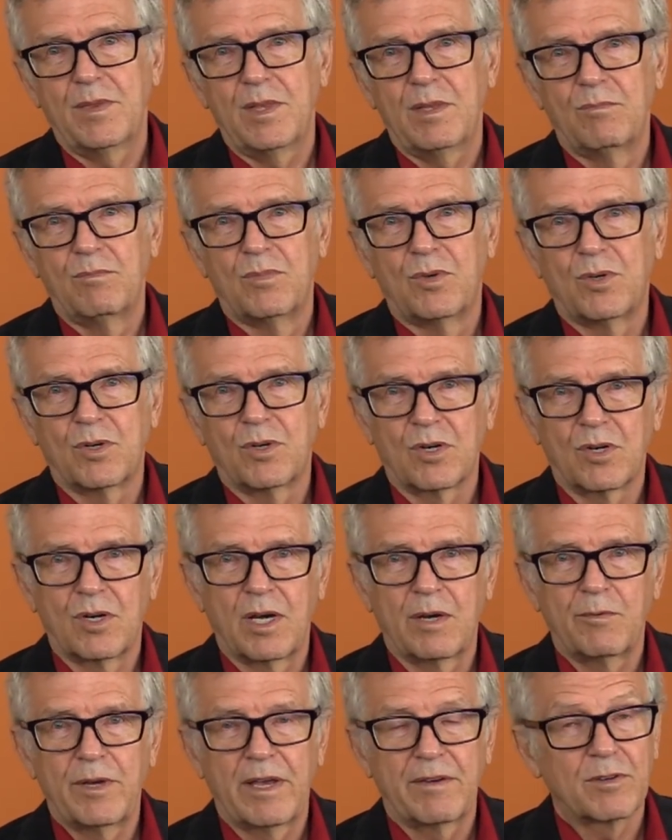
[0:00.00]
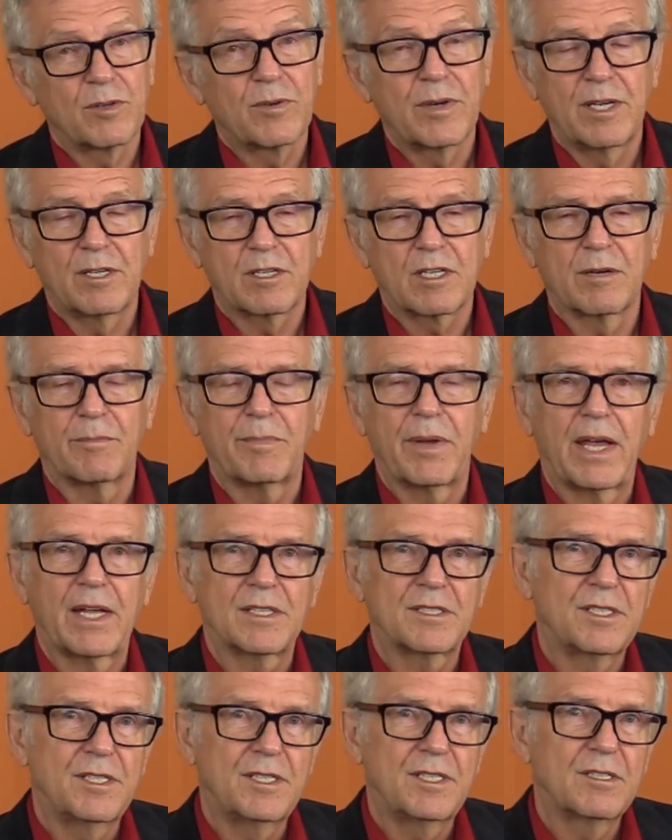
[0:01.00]
we have a greater
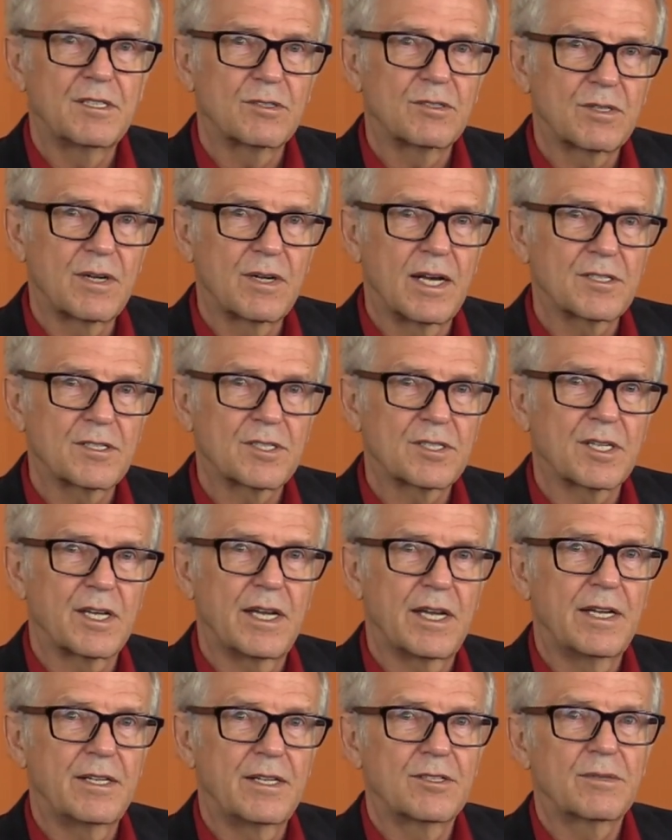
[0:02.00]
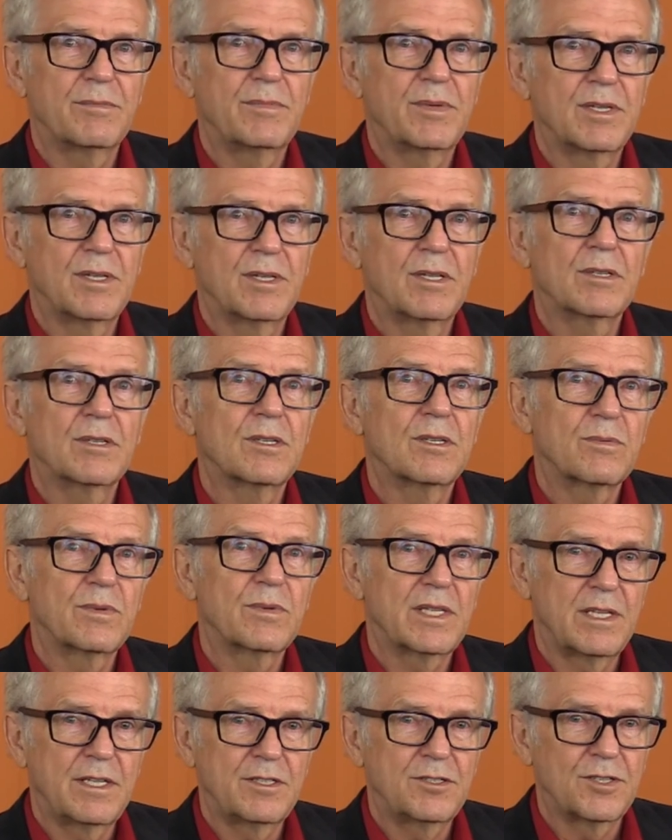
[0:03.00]
capacity to trust and to build
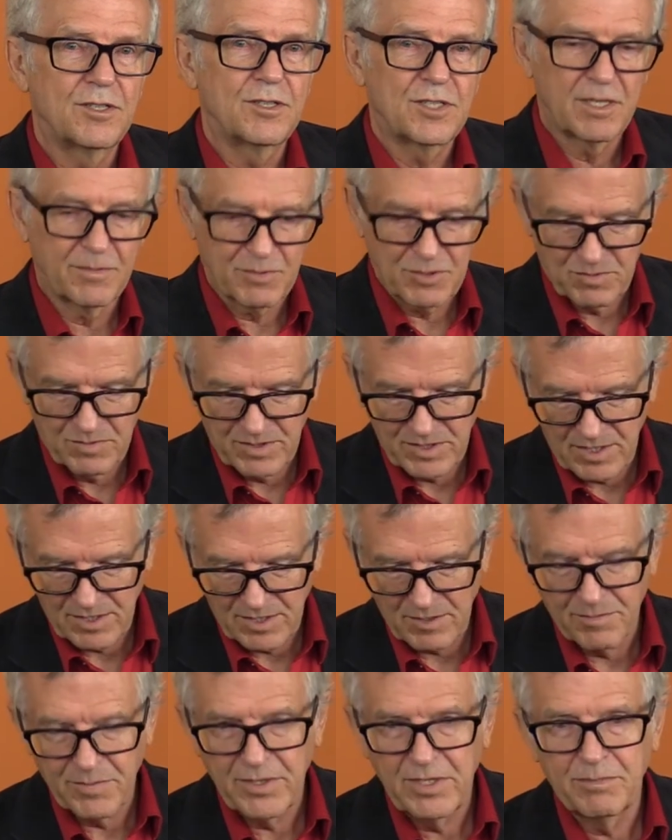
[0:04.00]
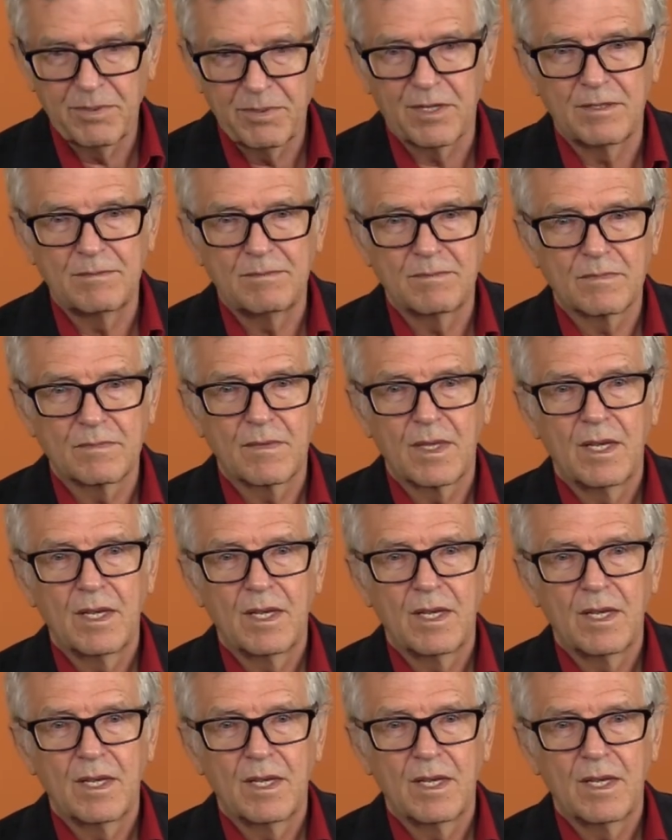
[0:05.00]
relationships with other people.